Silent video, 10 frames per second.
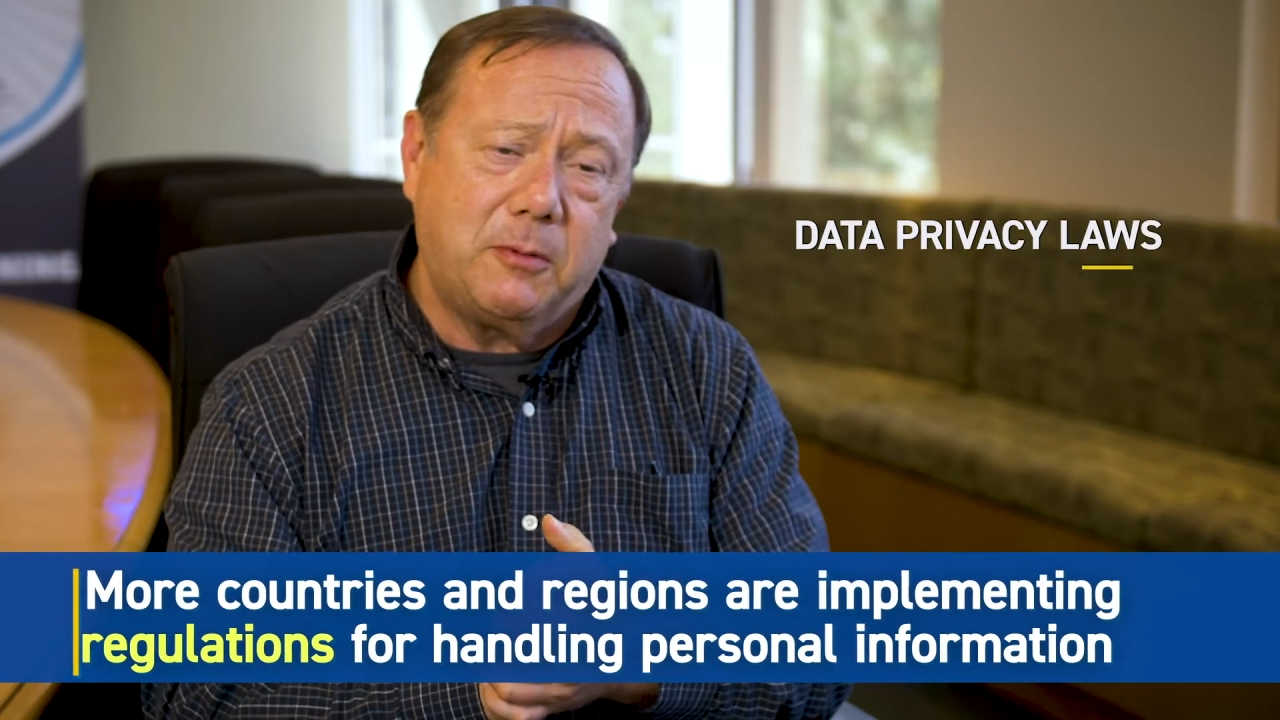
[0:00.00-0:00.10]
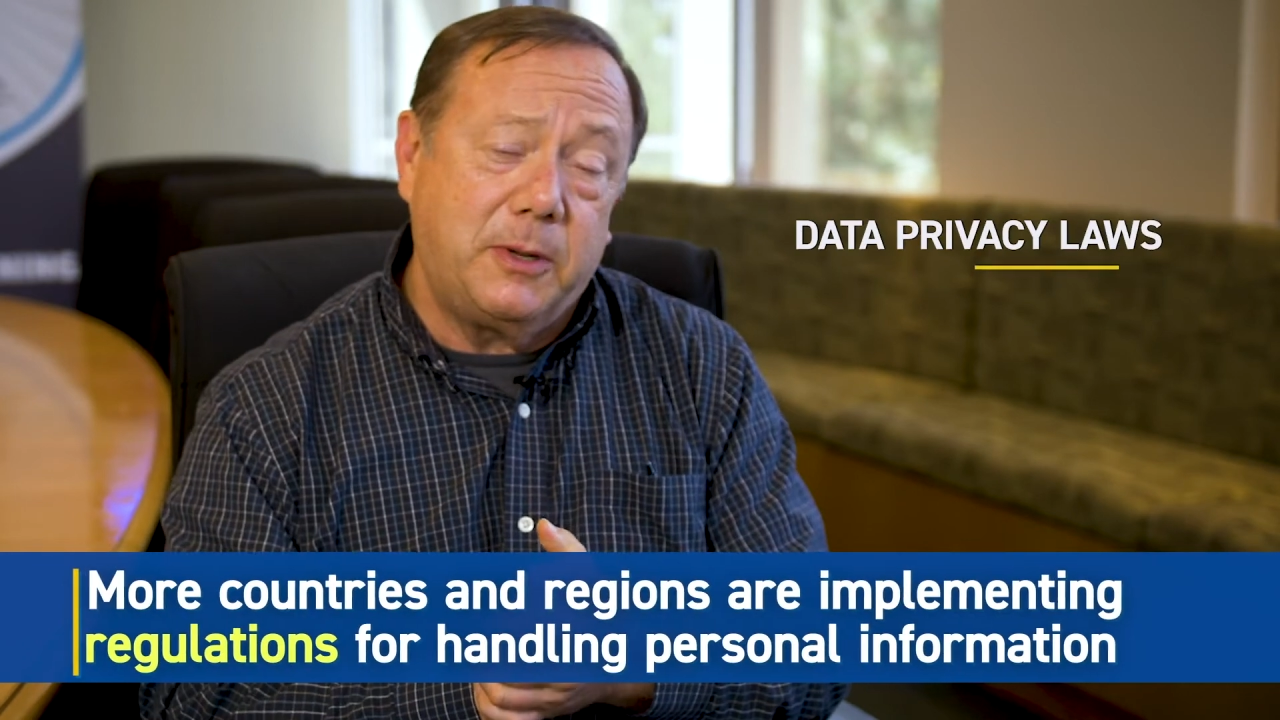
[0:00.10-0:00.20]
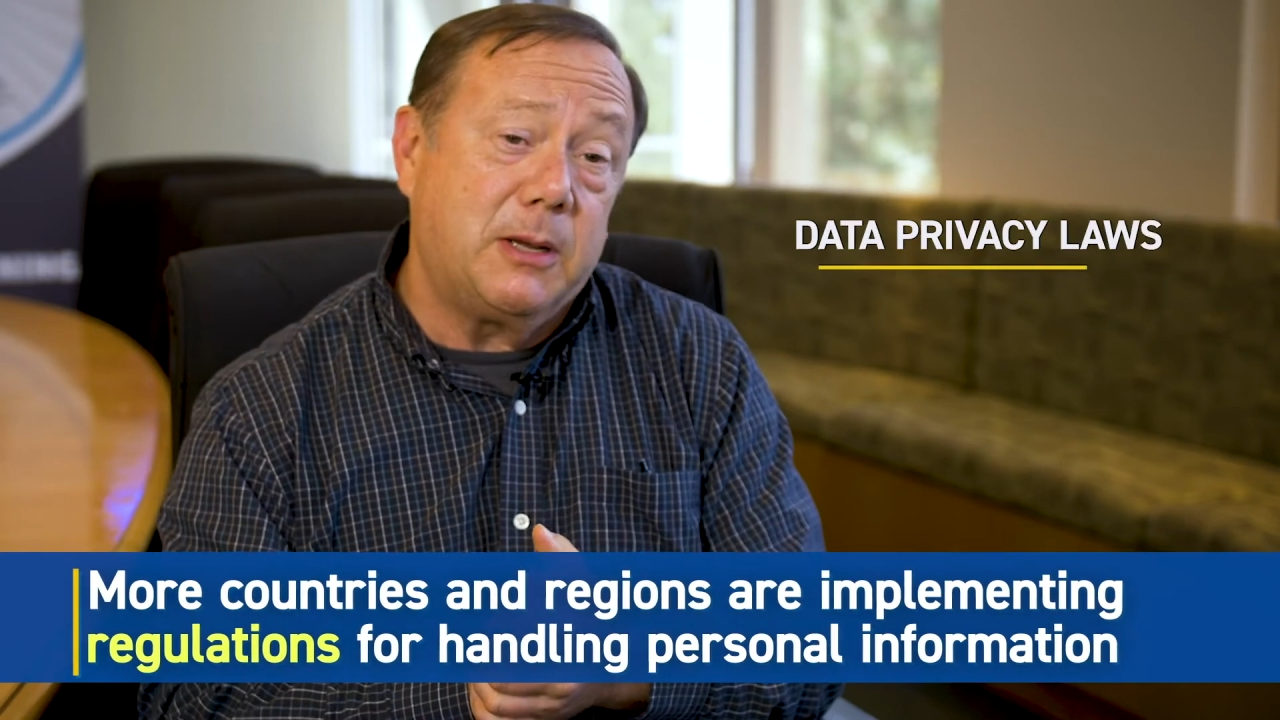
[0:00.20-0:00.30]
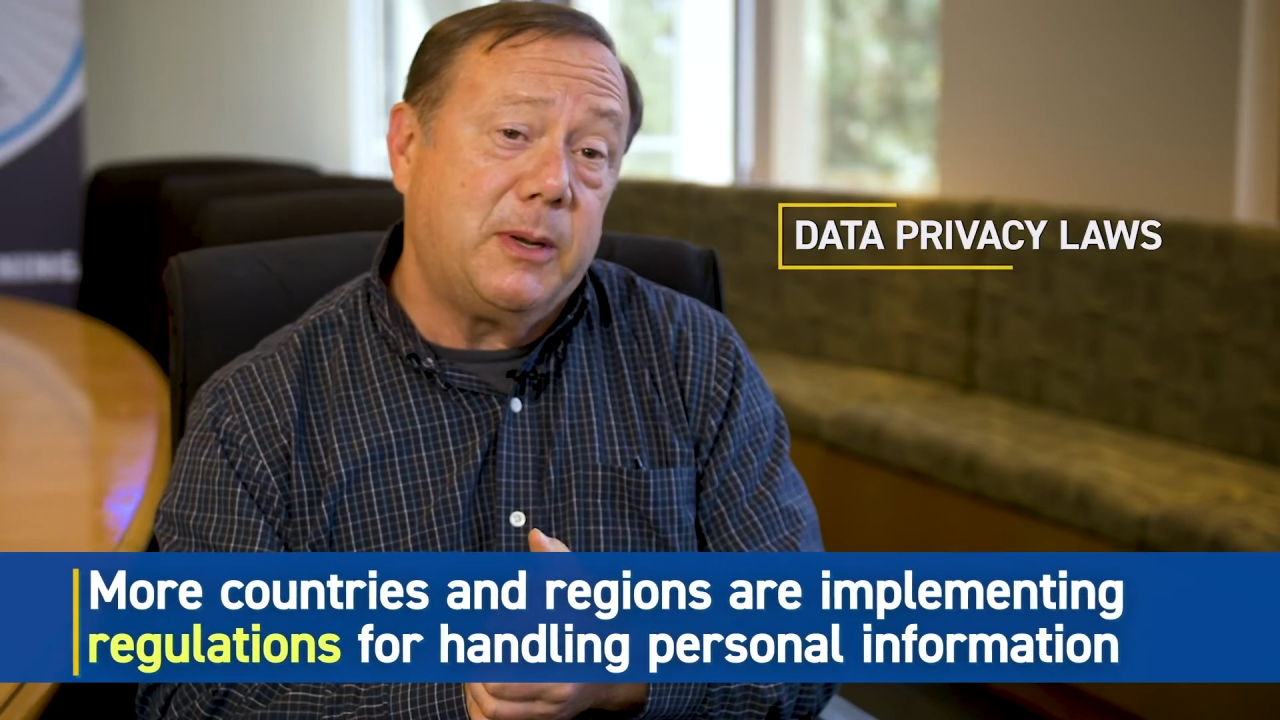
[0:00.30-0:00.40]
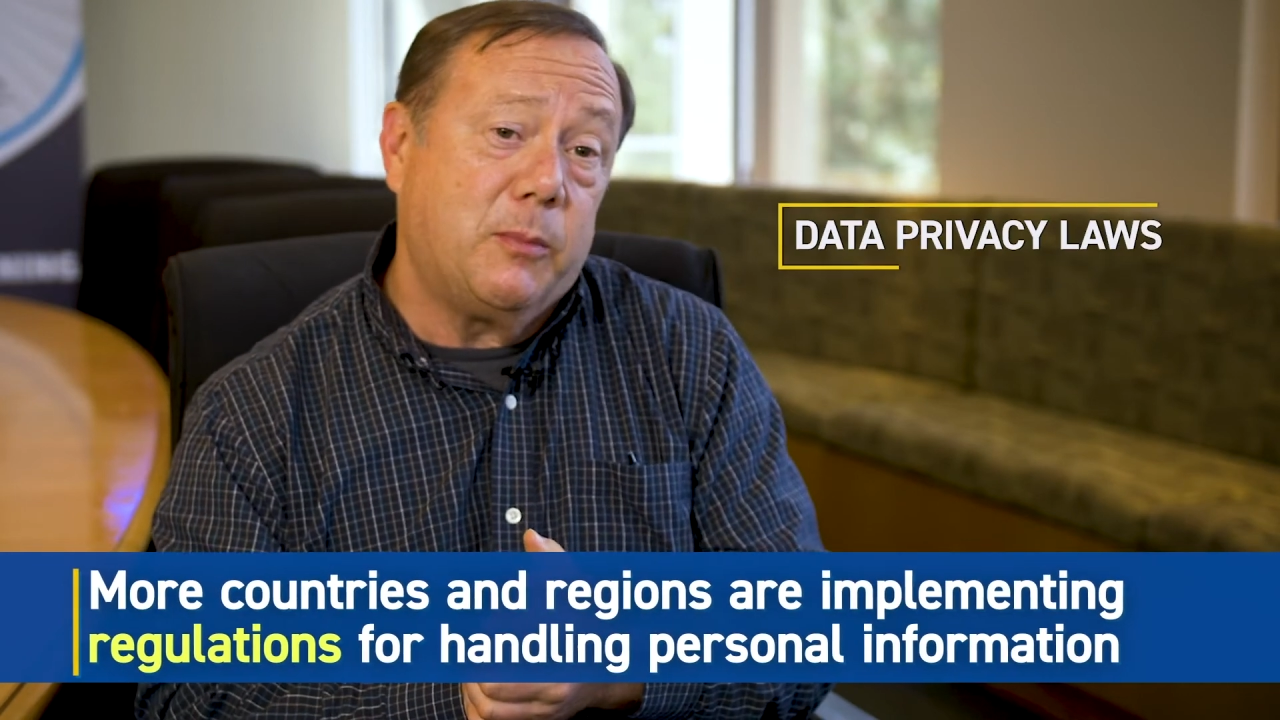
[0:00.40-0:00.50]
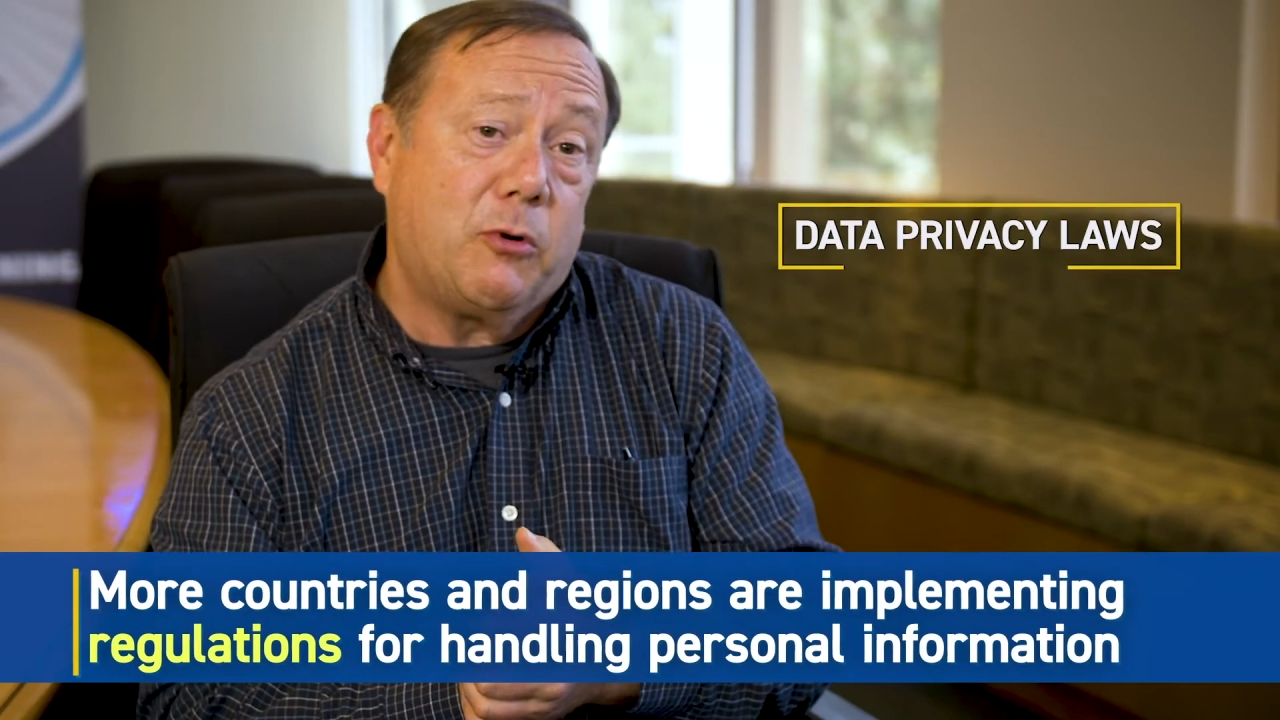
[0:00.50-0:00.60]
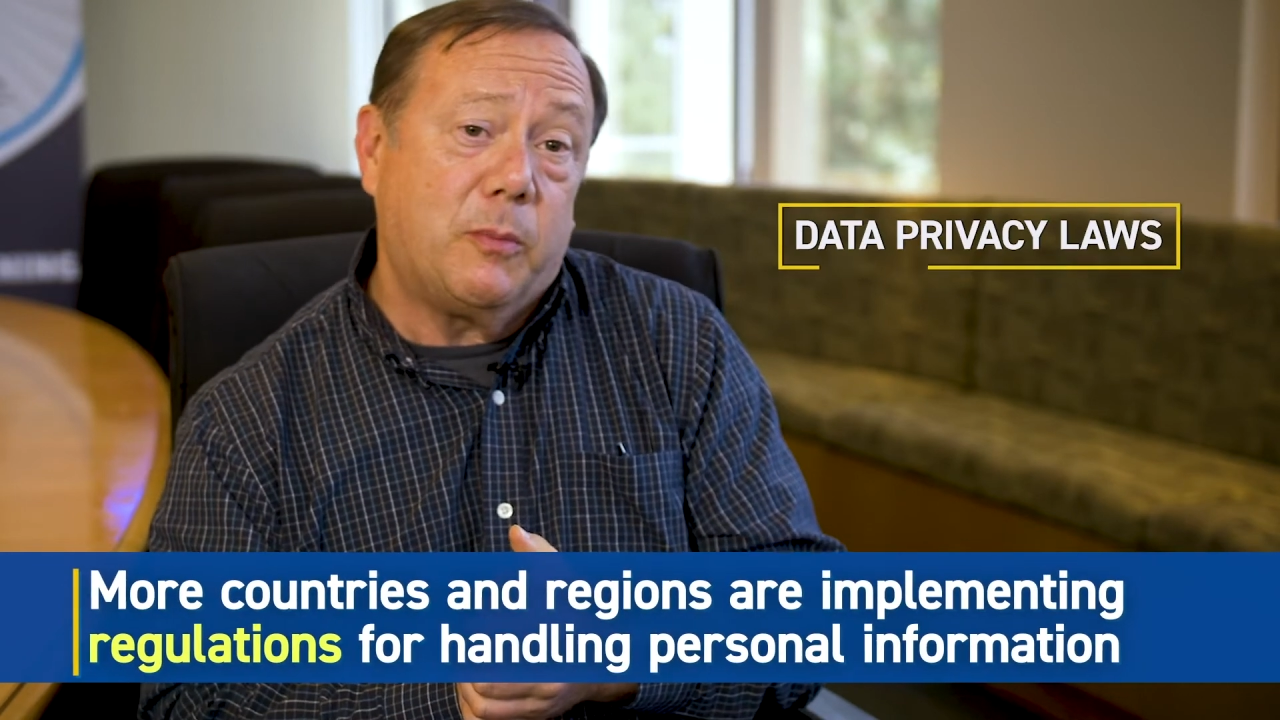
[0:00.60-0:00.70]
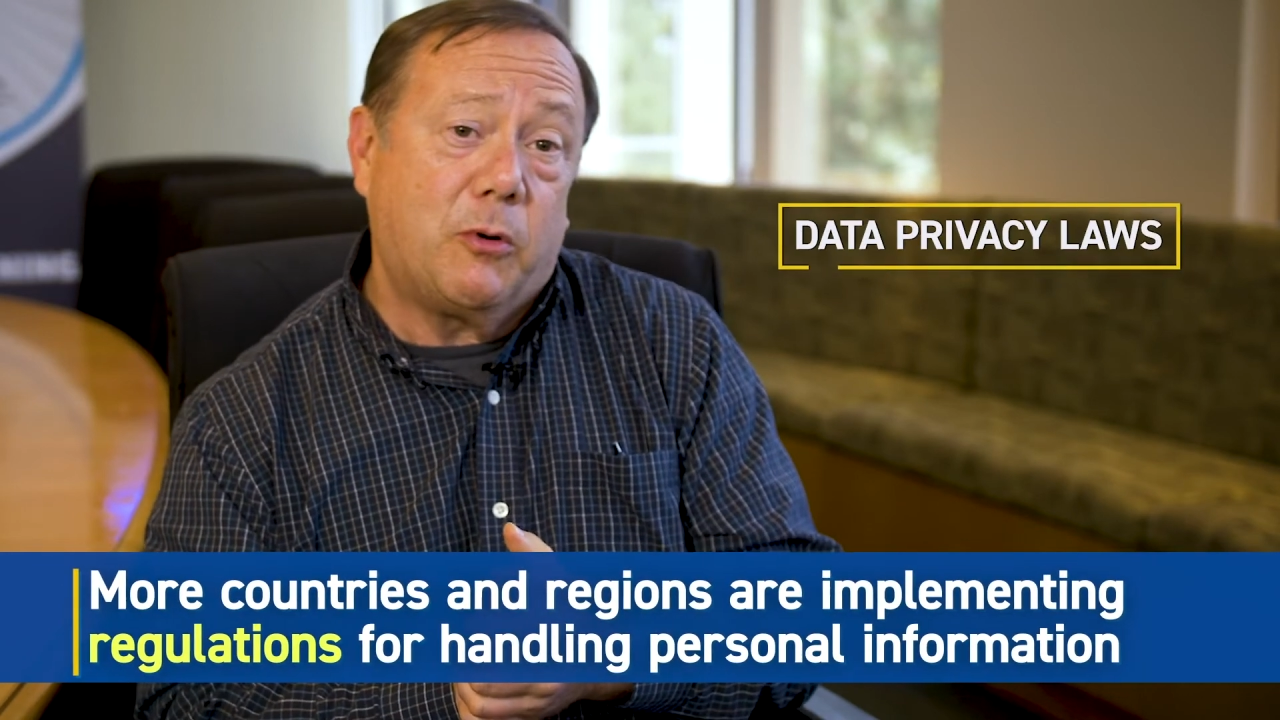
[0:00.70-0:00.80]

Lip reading: it's becoming more